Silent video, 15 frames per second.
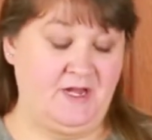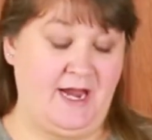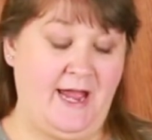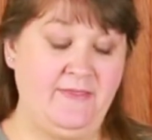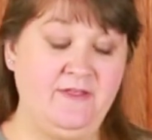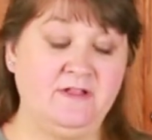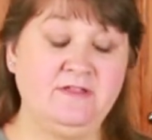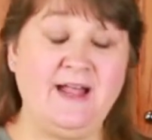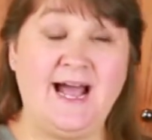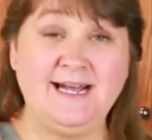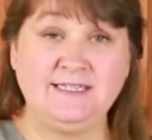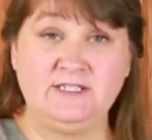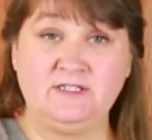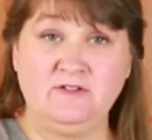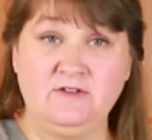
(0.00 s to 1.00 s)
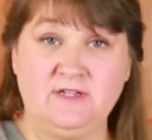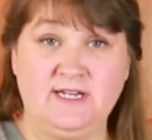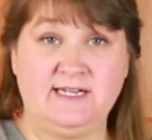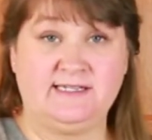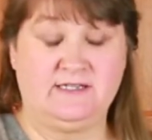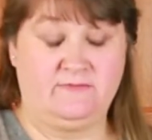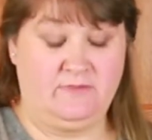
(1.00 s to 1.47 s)
And the last 2
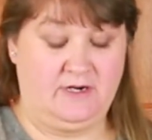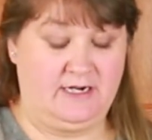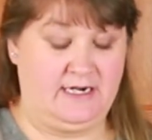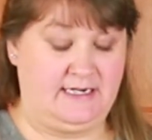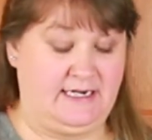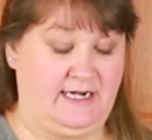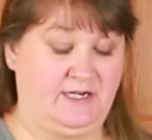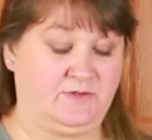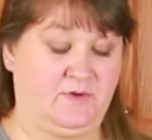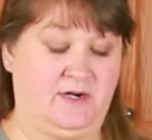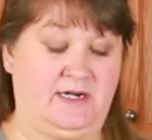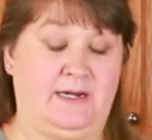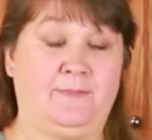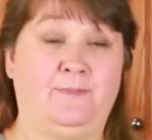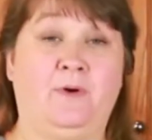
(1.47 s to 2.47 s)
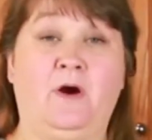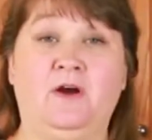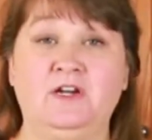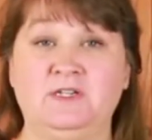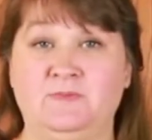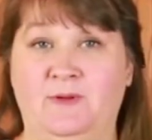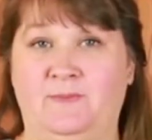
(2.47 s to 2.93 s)
things that we're going to need is we're going to need
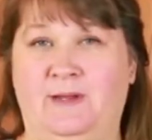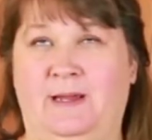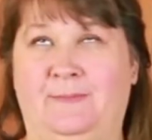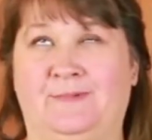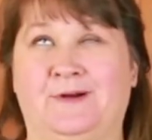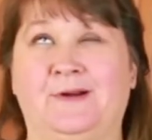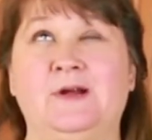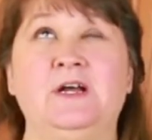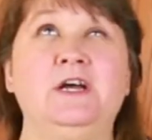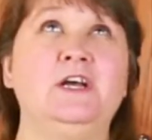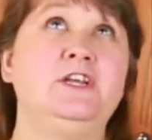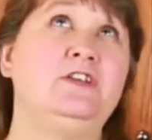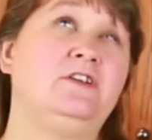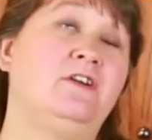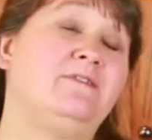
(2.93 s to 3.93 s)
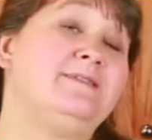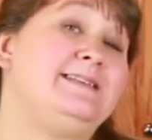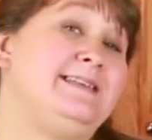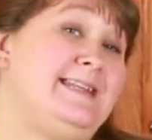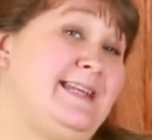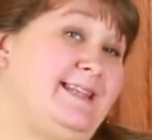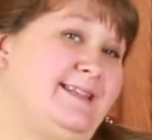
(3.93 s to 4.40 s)
parchment paper. You don't
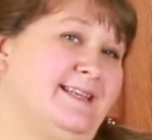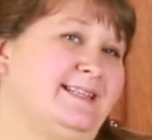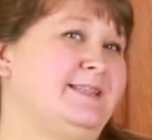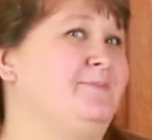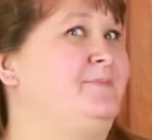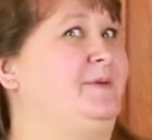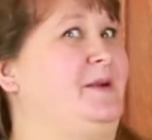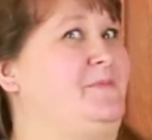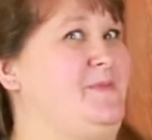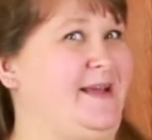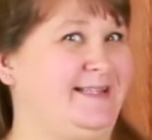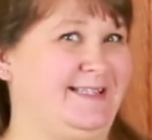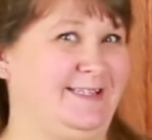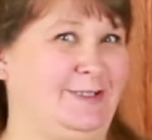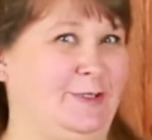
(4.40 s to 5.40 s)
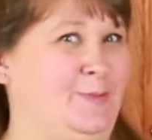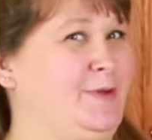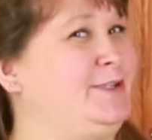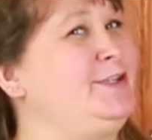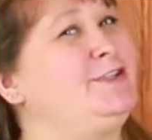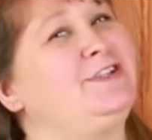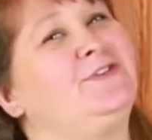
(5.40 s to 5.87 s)
need this, but it makes it so
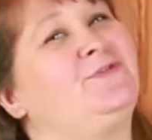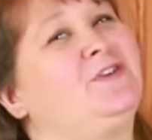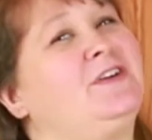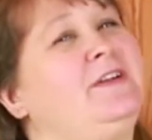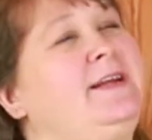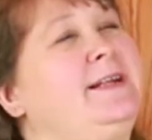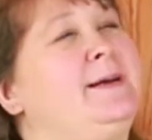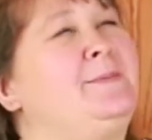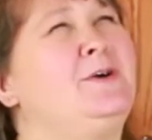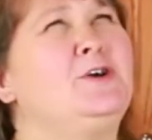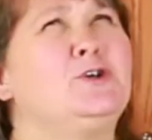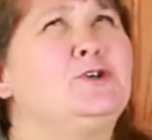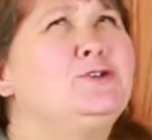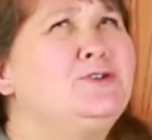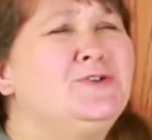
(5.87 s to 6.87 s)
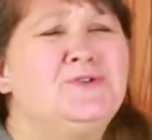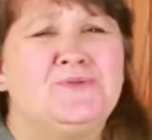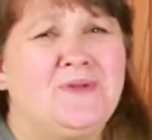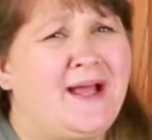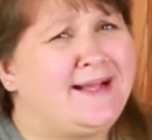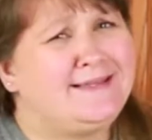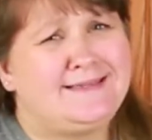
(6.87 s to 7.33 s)
much easier for cleanup because who
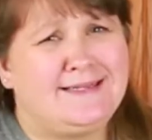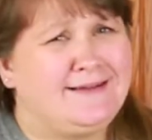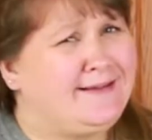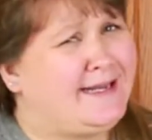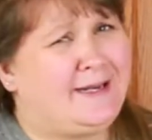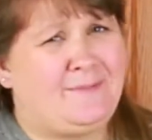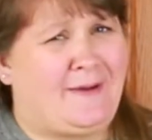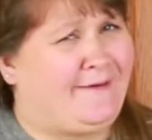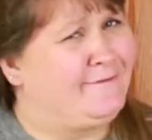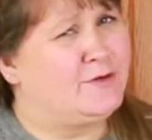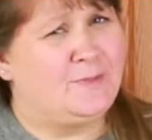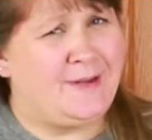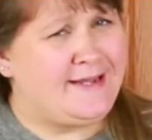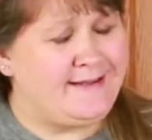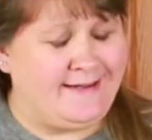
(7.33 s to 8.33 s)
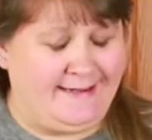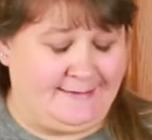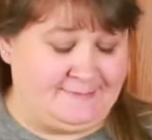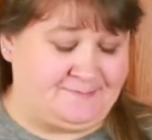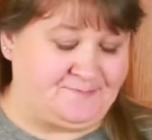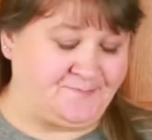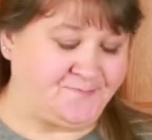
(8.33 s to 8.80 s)
likes to clean up after baking?
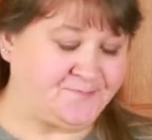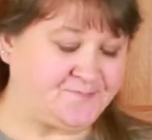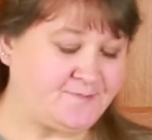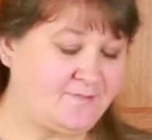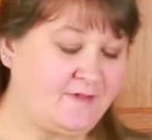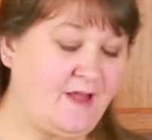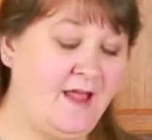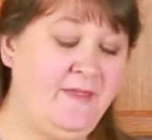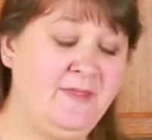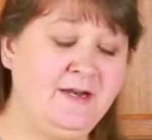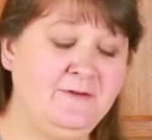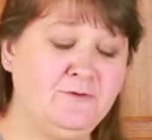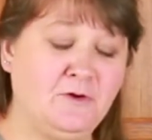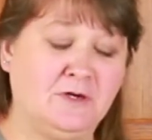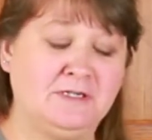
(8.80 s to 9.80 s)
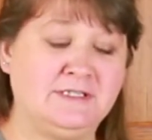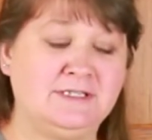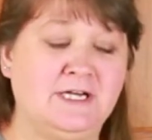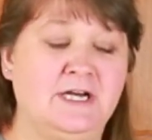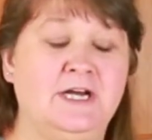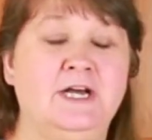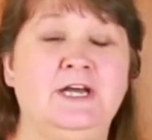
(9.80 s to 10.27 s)
And then of course,
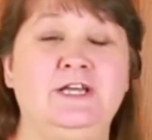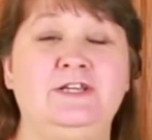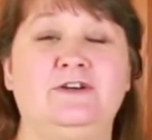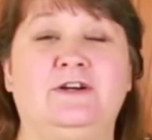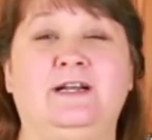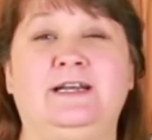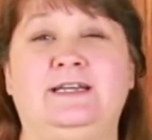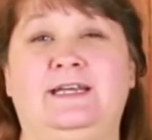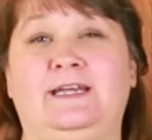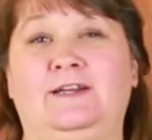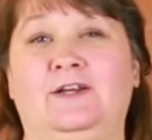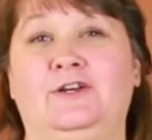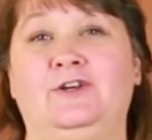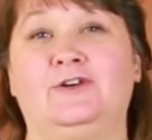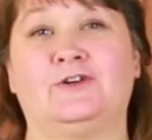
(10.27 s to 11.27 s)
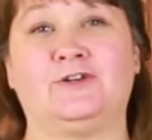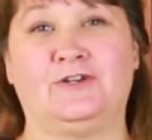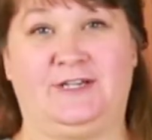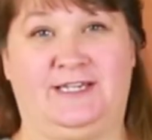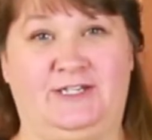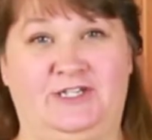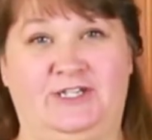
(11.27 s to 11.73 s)
you're going to need your
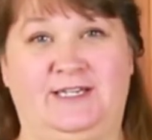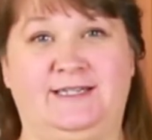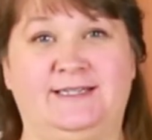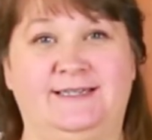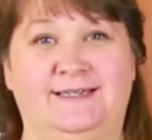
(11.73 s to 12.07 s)
cookie sheet.